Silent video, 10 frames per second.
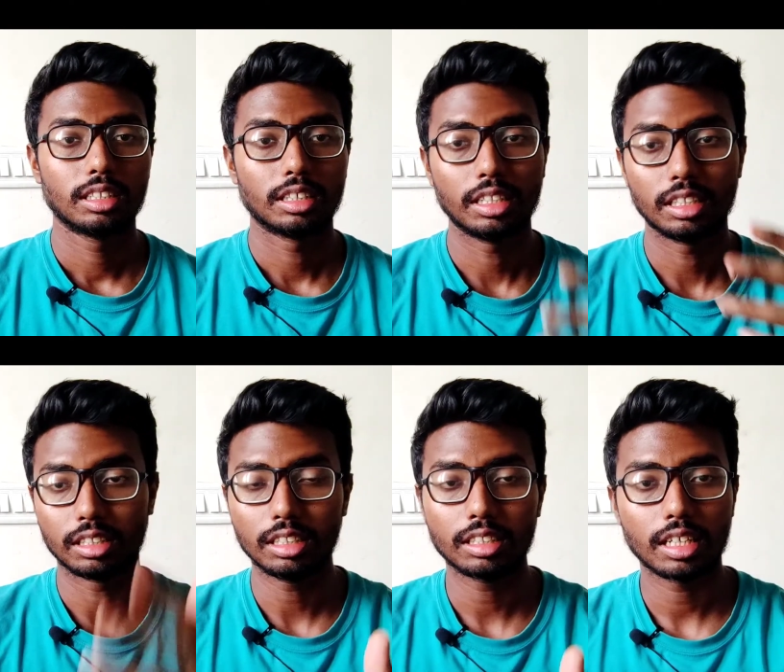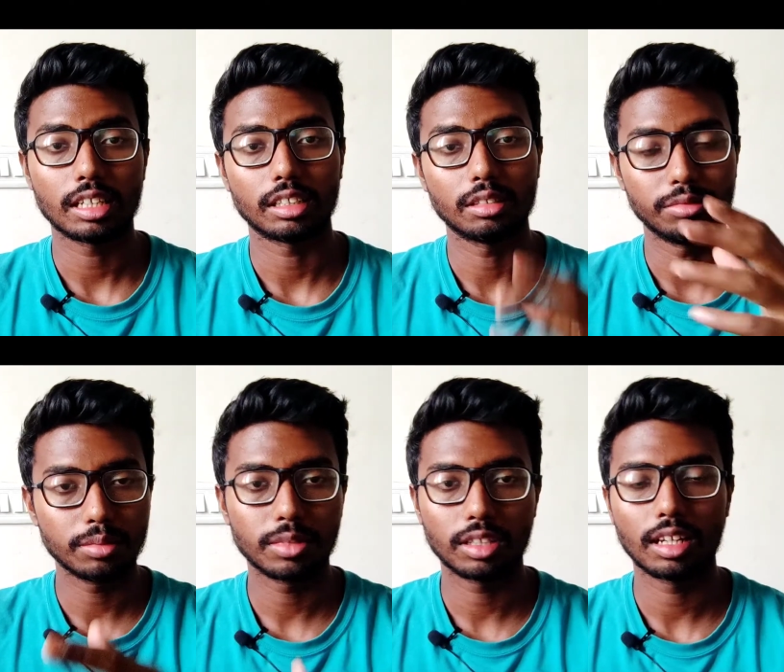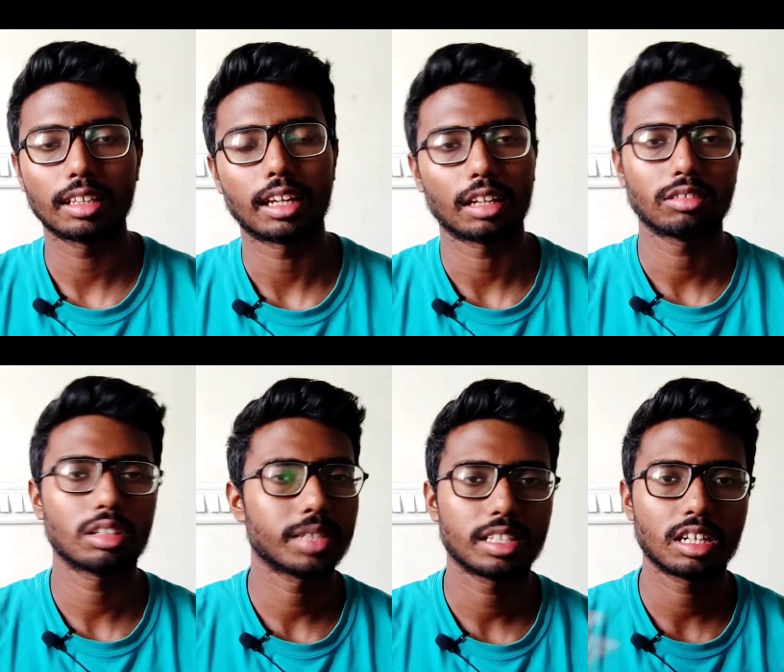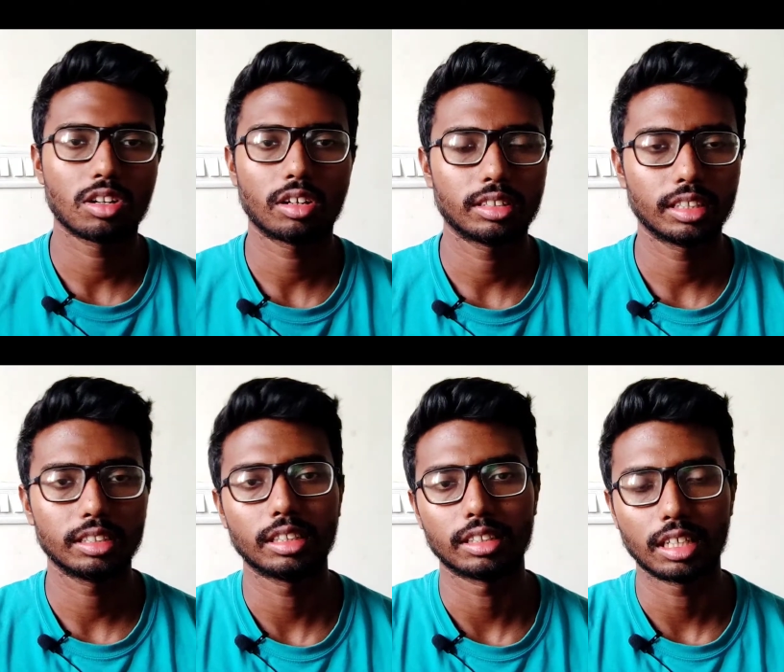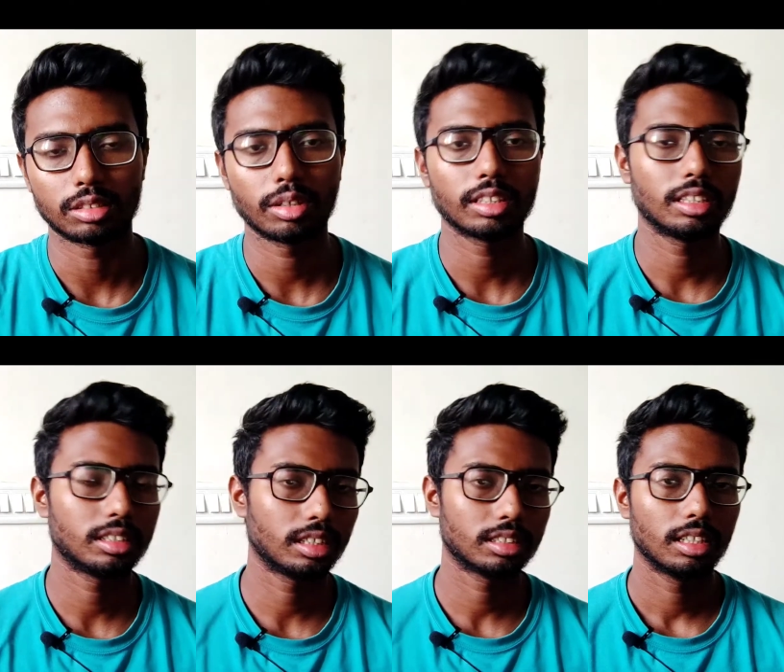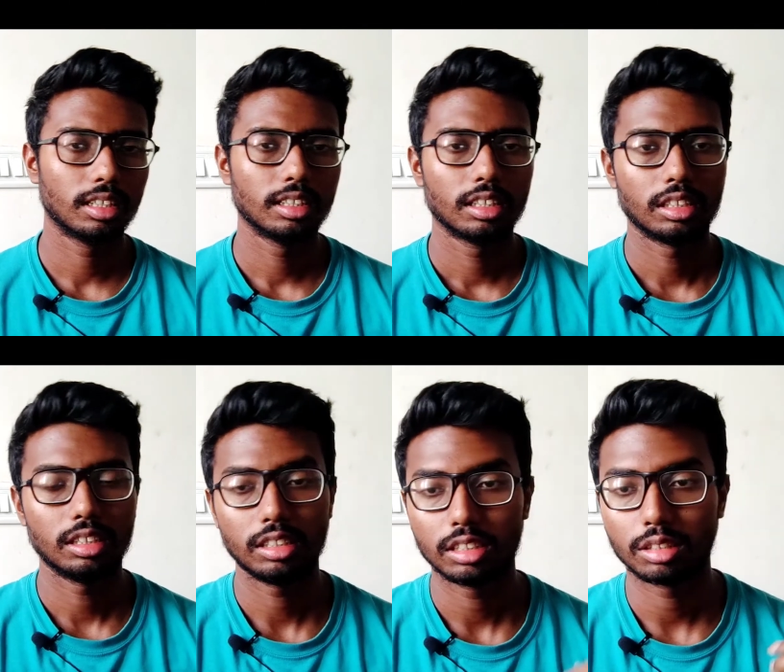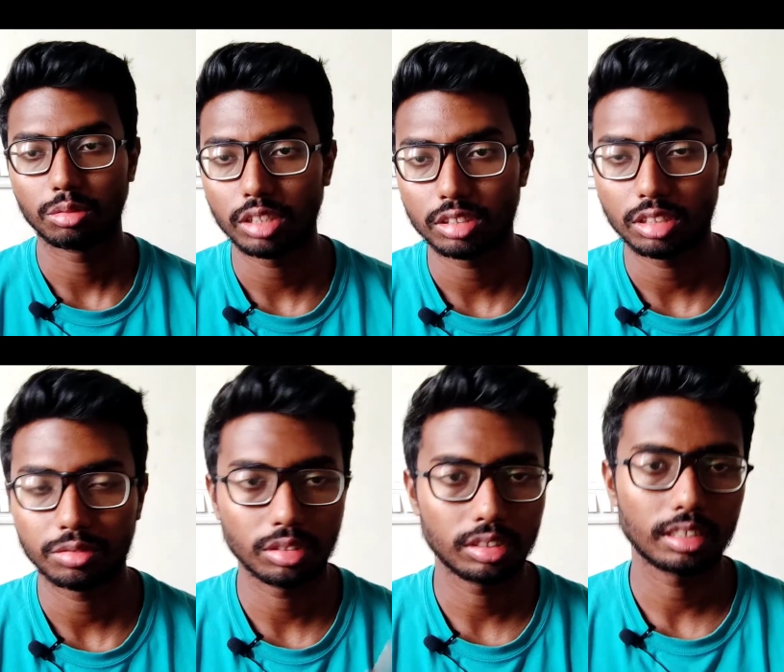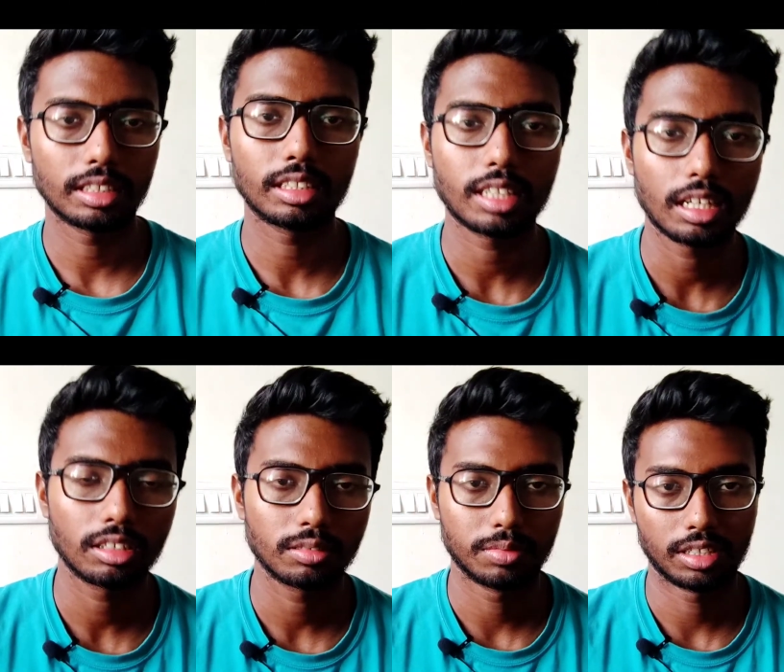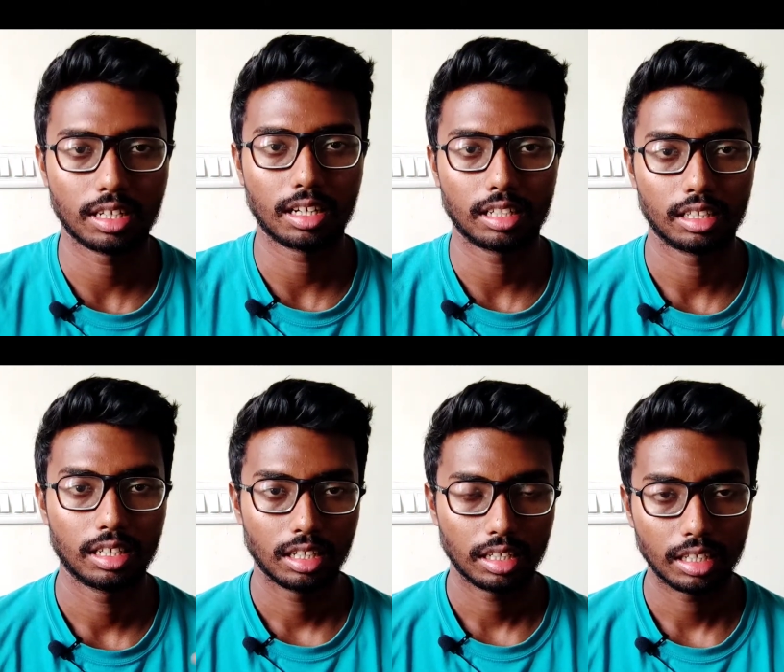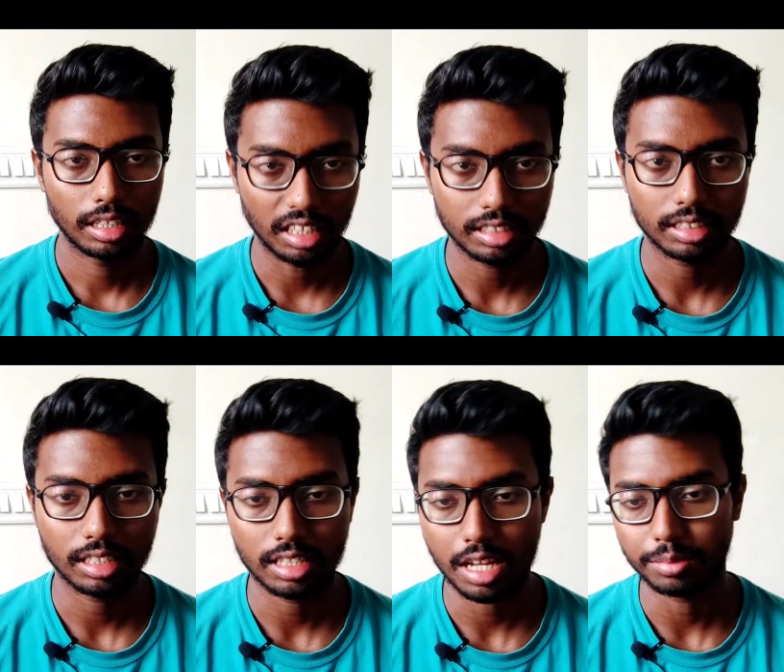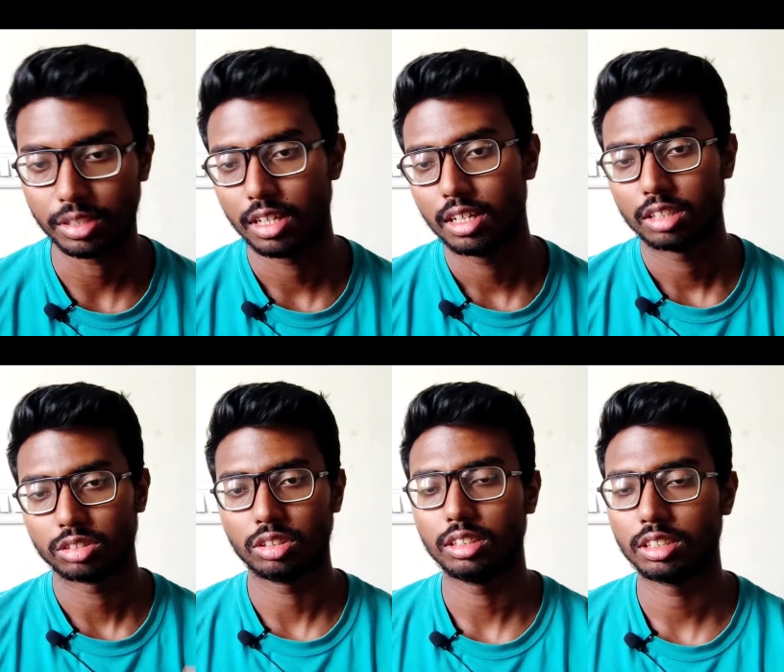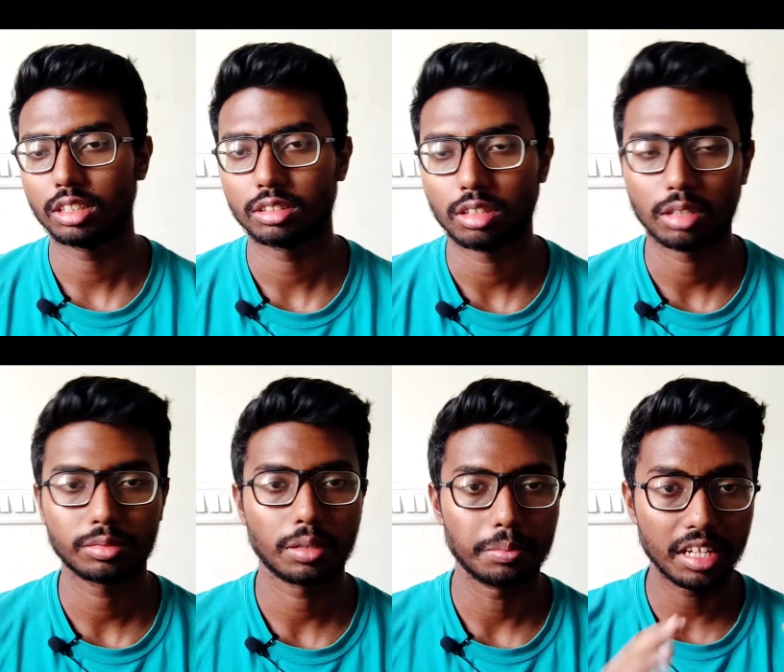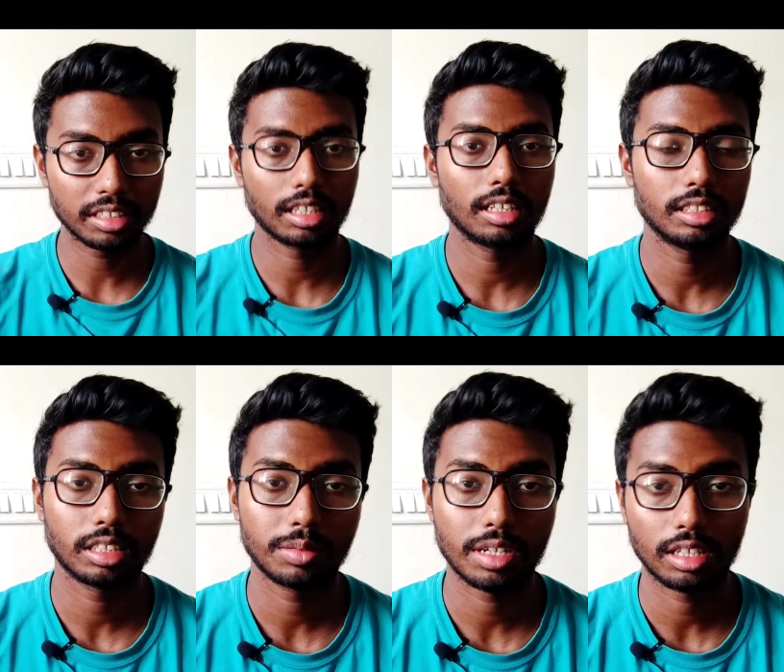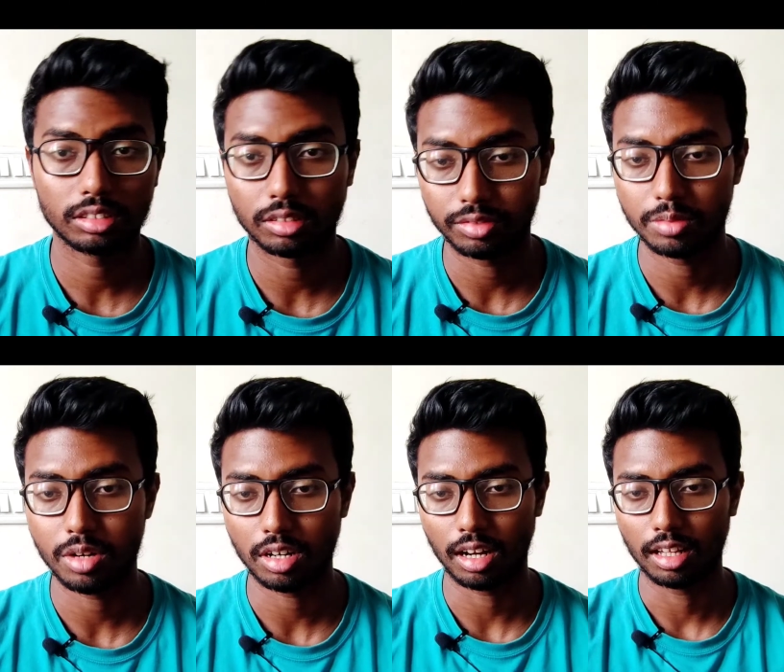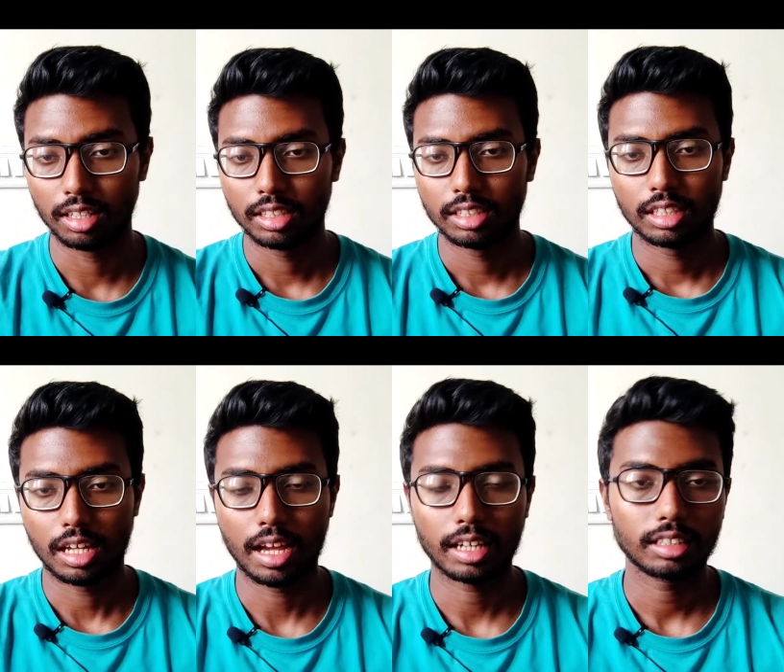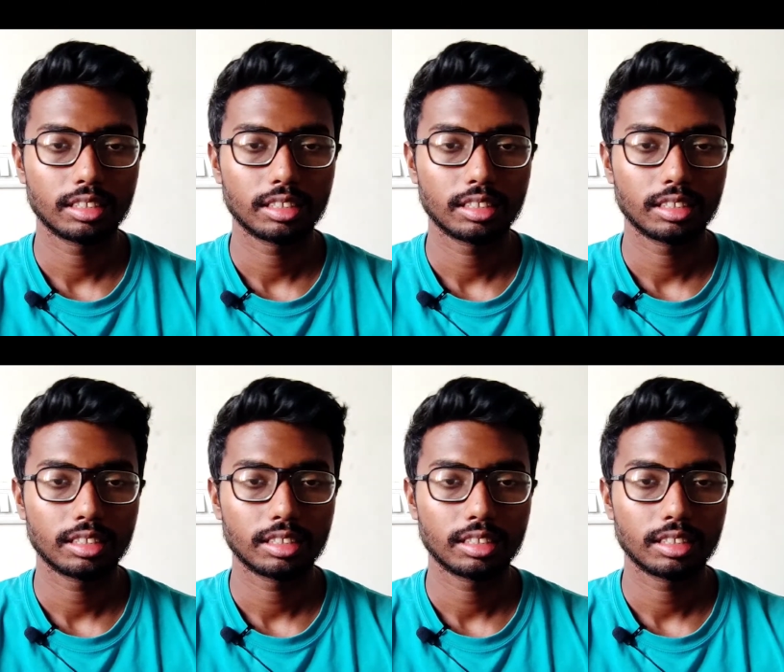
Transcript: in this case in V model the requirements are not changing. That's why this is a waste of using this kind of model in recent time. So this is one of the major disadvantage of V model. And